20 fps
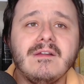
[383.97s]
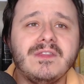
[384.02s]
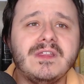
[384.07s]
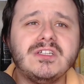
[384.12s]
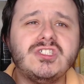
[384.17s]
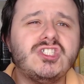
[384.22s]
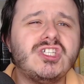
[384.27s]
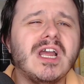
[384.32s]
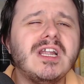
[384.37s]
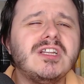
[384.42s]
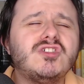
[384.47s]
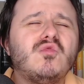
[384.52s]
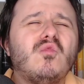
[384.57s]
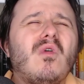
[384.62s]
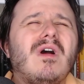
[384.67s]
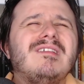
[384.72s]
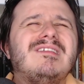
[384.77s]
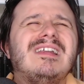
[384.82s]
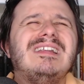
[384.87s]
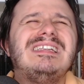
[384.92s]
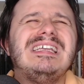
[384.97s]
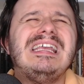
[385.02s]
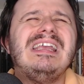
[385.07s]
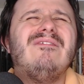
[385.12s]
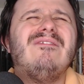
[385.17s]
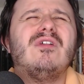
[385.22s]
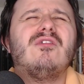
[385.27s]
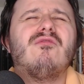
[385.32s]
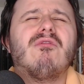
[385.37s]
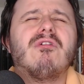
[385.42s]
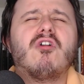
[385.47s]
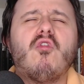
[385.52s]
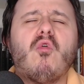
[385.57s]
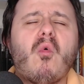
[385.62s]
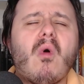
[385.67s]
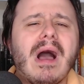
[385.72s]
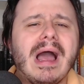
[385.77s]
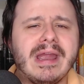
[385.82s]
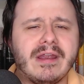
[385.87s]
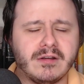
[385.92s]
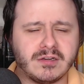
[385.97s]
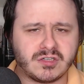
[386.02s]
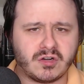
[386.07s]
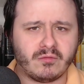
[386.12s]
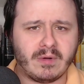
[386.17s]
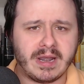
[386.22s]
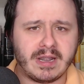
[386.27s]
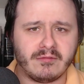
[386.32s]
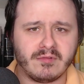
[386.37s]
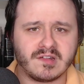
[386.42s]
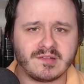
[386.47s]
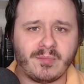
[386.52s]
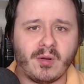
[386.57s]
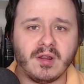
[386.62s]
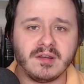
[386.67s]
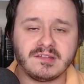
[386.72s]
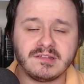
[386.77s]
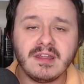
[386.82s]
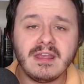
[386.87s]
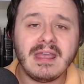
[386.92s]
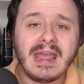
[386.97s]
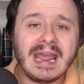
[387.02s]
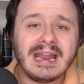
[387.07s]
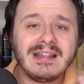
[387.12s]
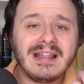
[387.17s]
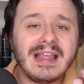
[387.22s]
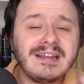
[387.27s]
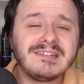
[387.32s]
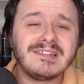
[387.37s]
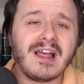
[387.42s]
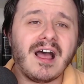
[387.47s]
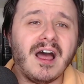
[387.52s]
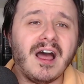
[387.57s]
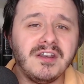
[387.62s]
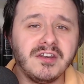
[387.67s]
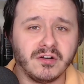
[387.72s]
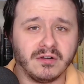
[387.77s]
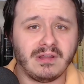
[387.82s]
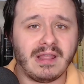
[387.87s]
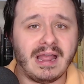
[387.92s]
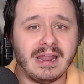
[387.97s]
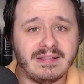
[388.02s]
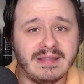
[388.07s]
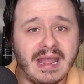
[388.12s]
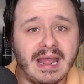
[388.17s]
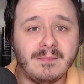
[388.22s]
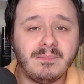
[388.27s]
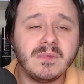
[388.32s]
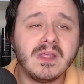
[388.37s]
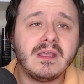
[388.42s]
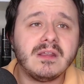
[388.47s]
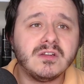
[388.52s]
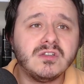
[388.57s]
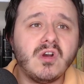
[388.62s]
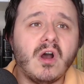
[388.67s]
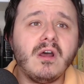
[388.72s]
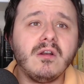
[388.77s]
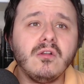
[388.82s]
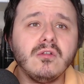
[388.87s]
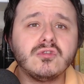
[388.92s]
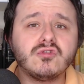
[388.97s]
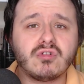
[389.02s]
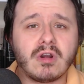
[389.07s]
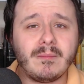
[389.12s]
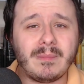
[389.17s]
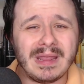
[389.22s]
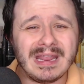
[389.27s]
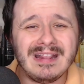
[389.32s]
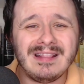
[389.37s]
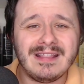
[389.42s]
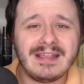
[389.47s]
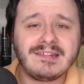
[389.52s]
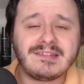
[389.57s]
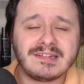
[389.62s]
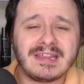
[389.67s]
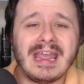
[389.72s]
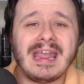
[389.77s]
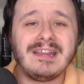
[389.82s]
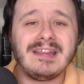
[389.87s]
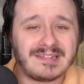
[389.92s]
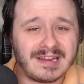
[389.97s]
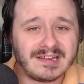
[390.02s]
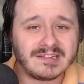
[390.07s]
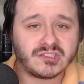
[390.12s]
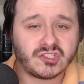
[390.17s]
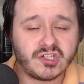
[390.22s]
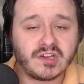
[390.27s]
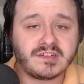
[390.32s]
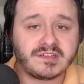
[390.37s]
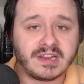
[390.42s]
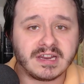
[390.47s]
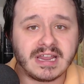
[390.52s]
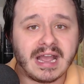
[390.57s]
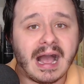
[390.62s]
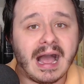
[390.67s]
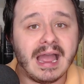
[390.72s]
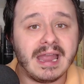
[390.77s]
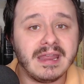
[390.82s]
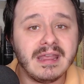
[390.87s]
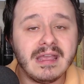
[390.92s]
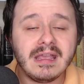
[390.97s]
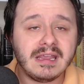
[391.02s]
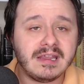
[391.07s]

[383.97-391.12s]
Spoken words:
the judge wasn't even required to write a response. And let's underline that. Donald Trump in this case is just a guy.